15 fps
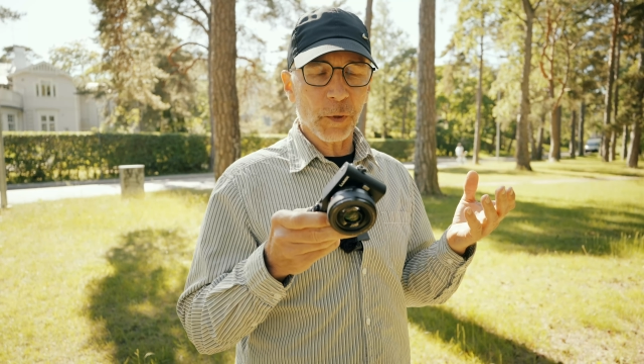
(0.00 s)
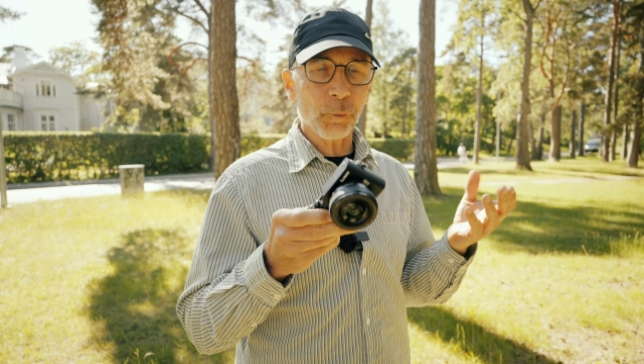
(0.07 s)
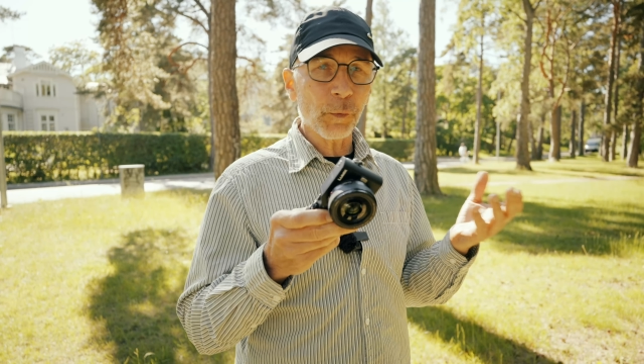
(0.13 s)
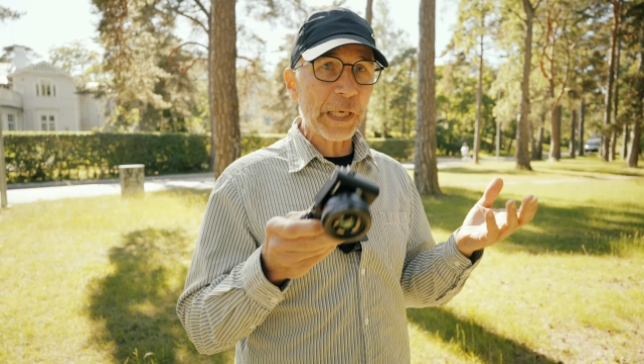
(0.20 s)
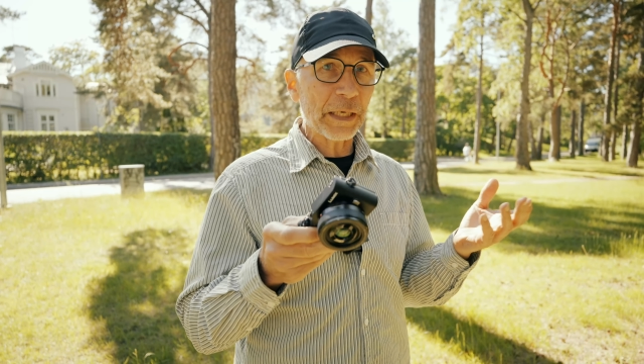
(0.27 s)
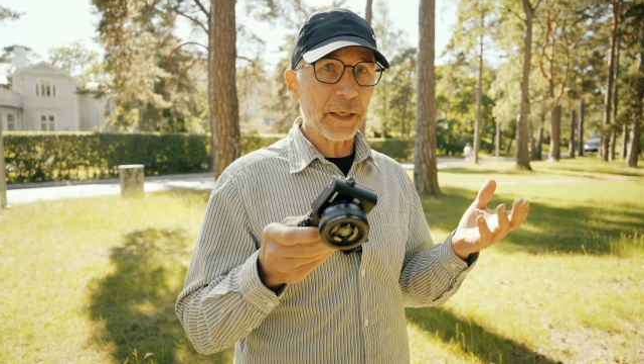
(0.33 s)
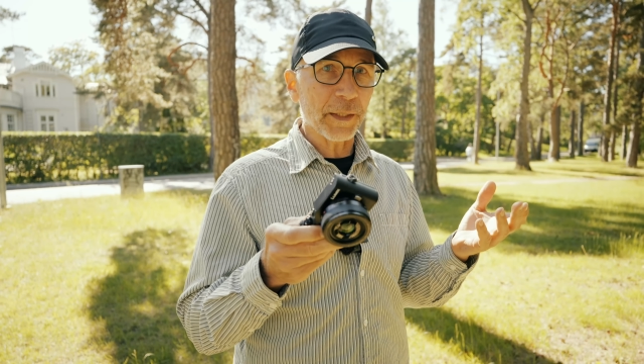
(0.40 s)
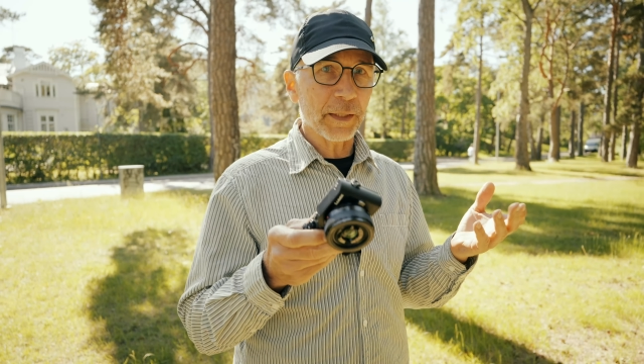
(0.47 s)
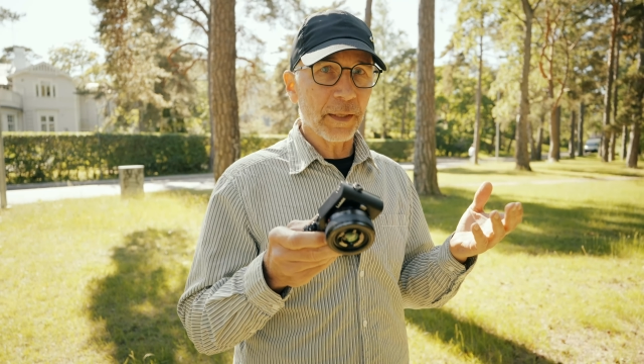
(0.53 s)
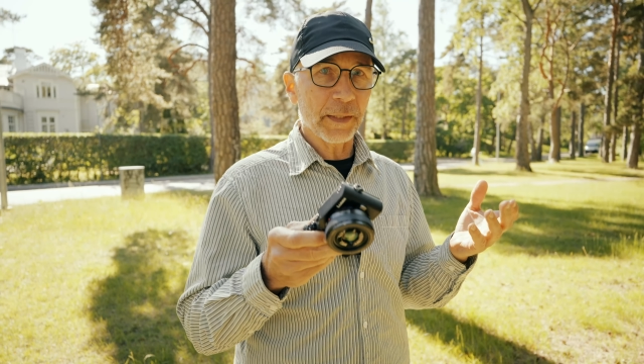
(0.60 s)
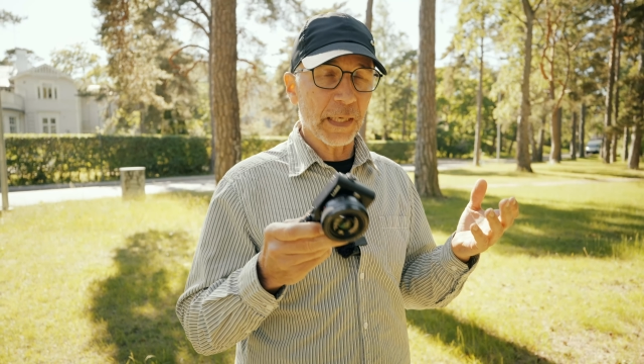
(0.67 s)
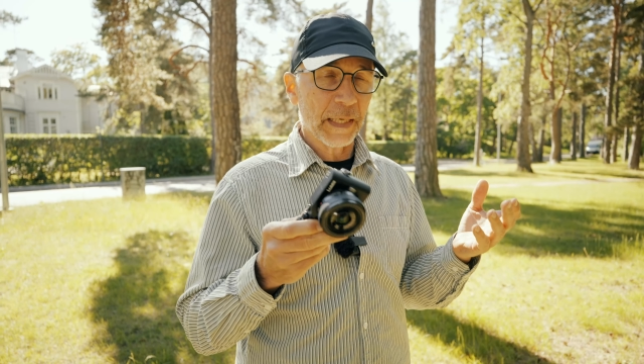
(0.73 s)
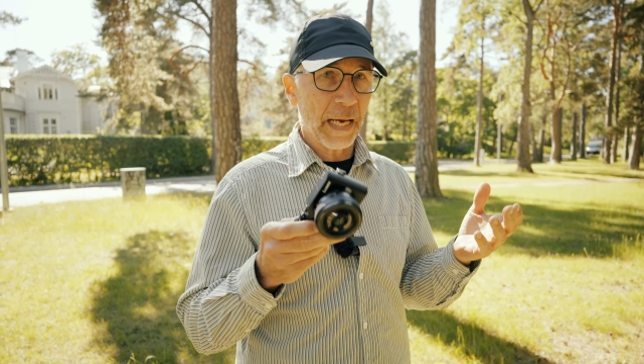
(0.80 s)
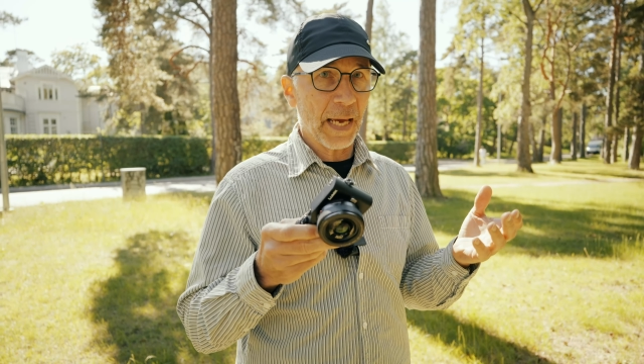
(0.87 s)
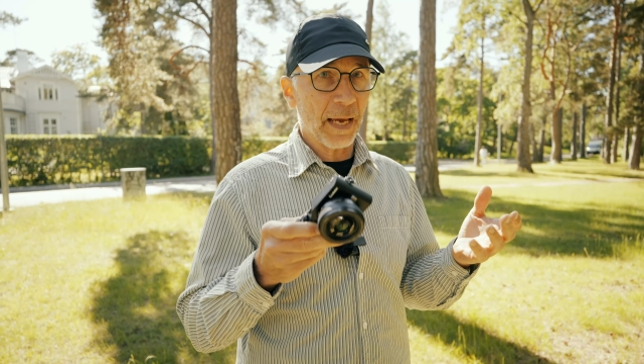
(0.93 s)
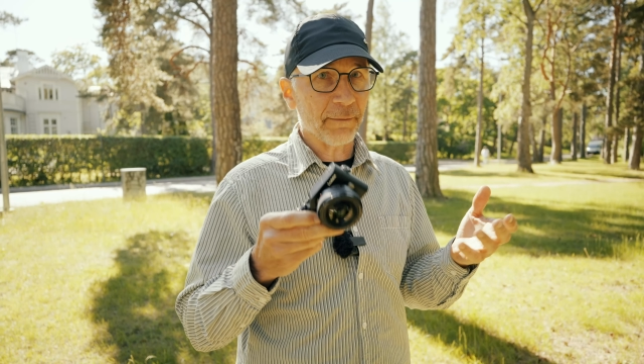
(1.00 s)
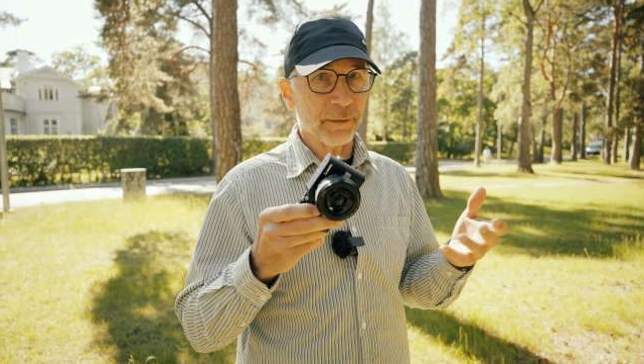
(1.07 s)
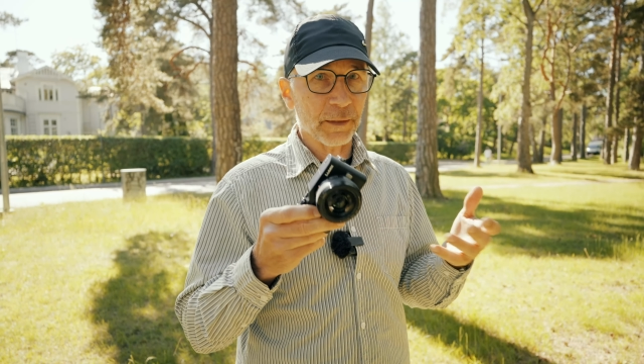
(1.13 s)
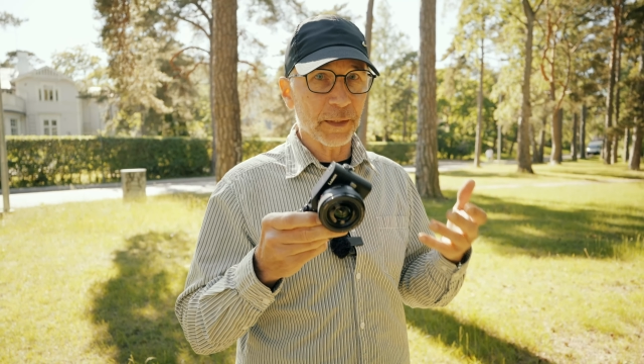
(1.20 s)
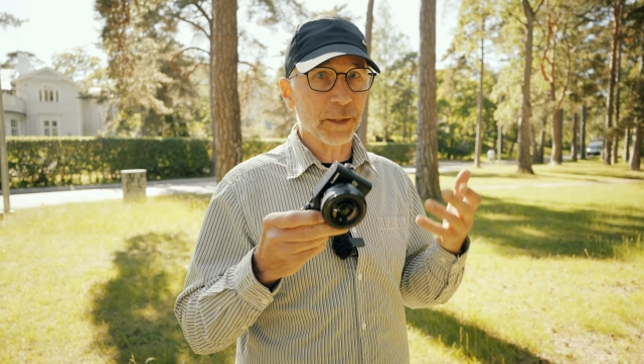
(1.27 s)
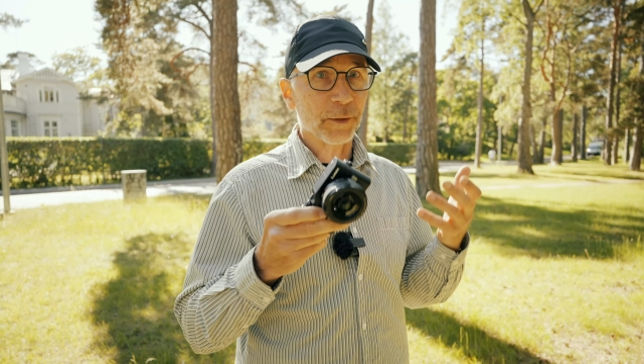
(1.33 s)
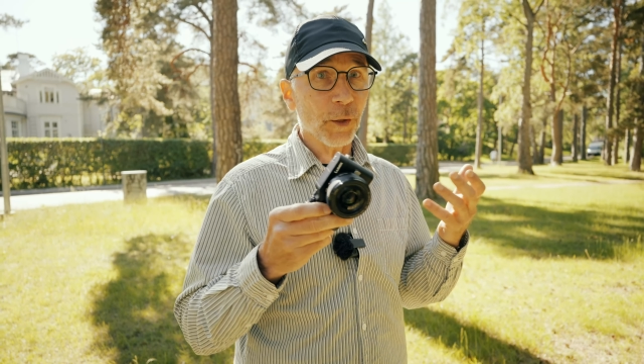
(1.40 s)
weird that I
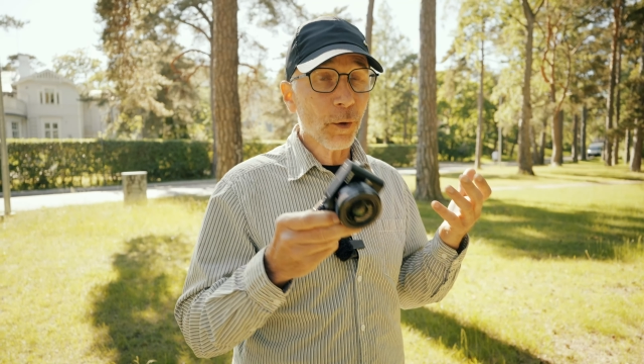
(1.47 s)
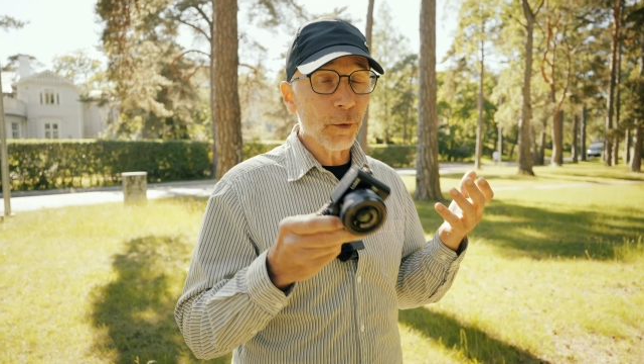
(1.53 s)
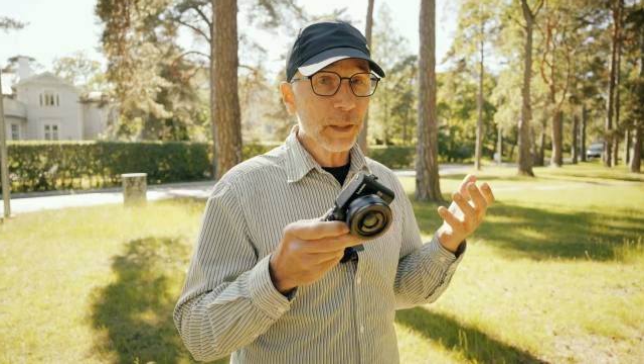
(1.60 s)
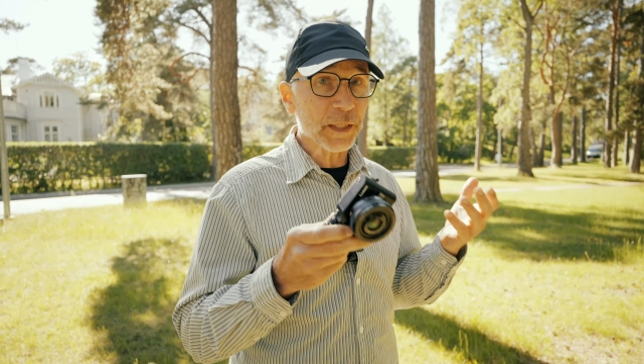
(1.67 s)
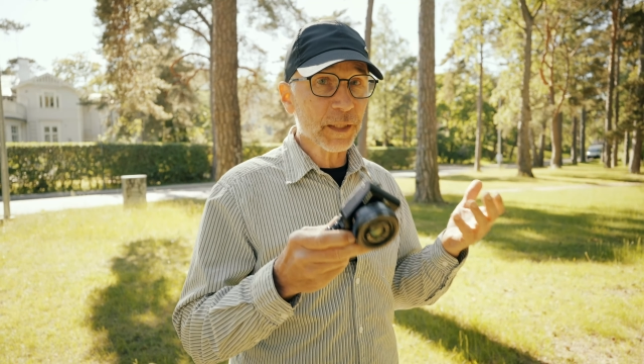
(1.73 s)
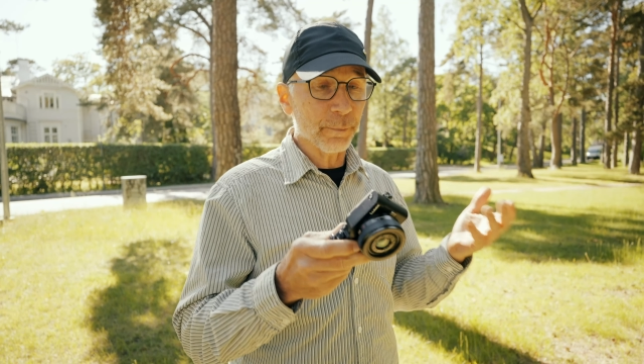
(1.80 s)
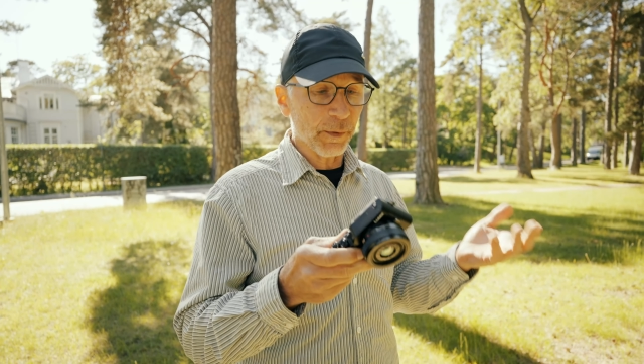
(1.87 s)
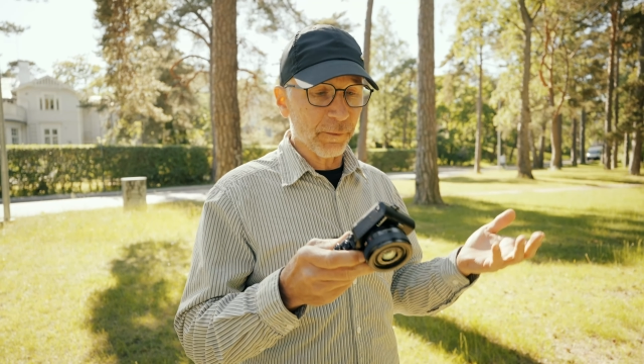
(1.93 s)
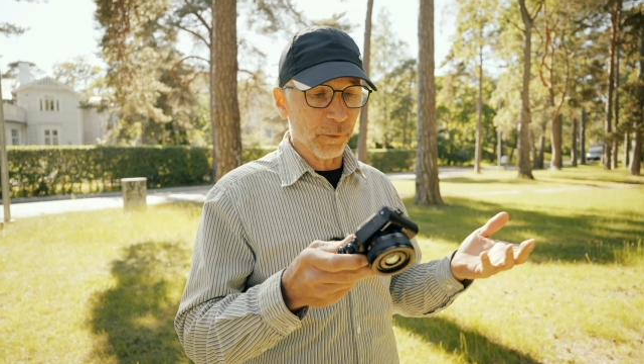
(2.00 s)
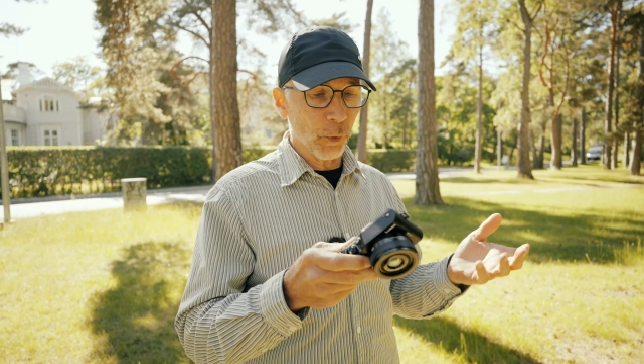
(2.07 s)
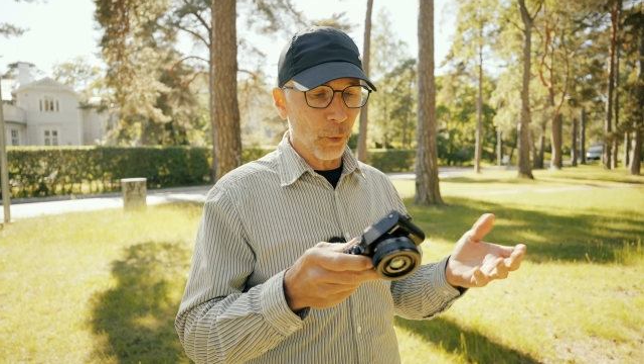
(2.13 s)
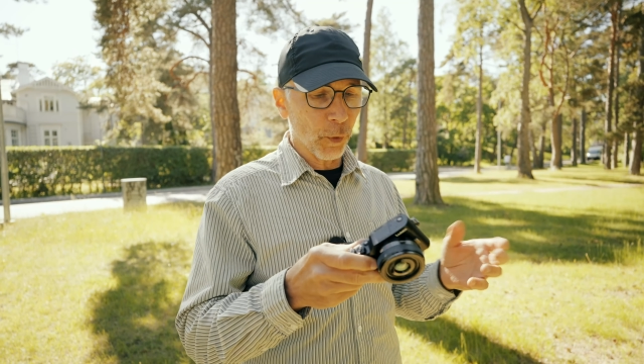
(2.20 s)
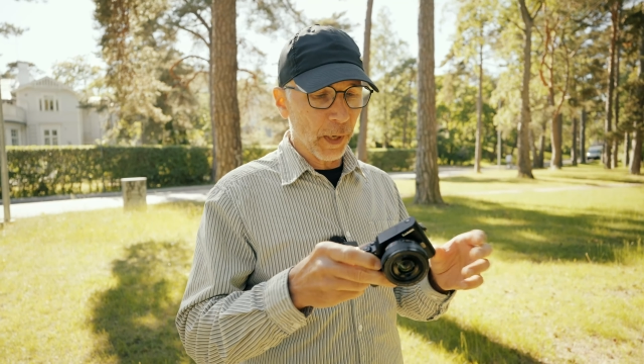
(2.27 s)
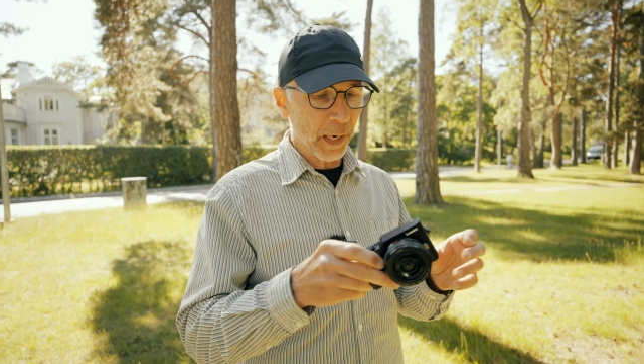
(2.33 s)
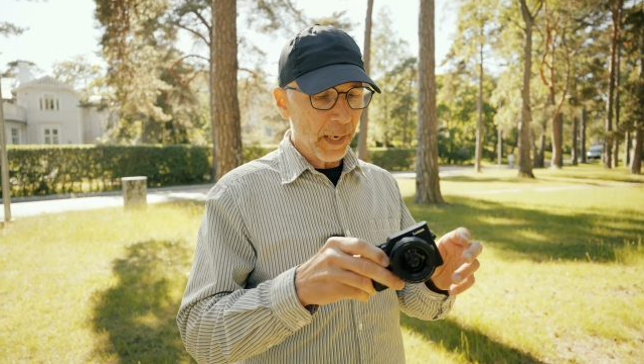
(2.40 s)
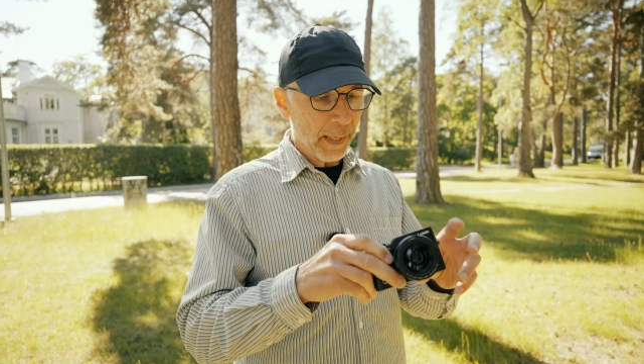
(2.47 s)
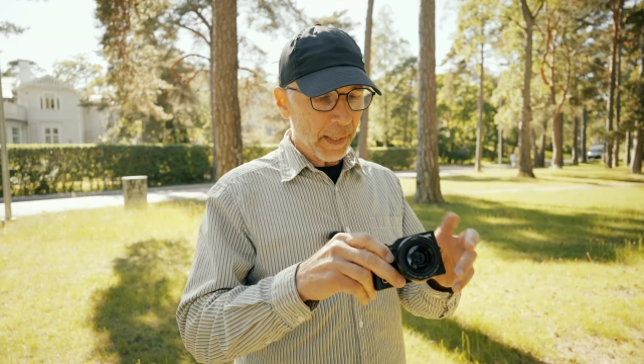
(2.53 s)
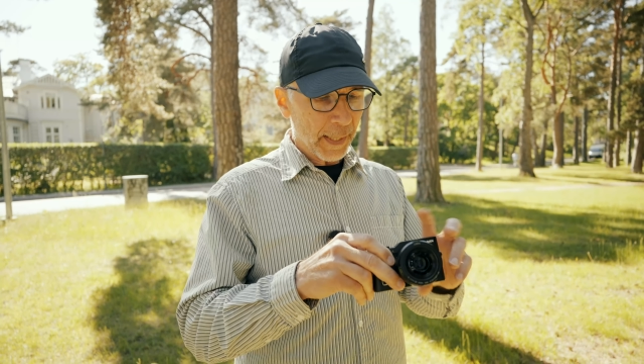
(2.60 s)
haven't noticed before.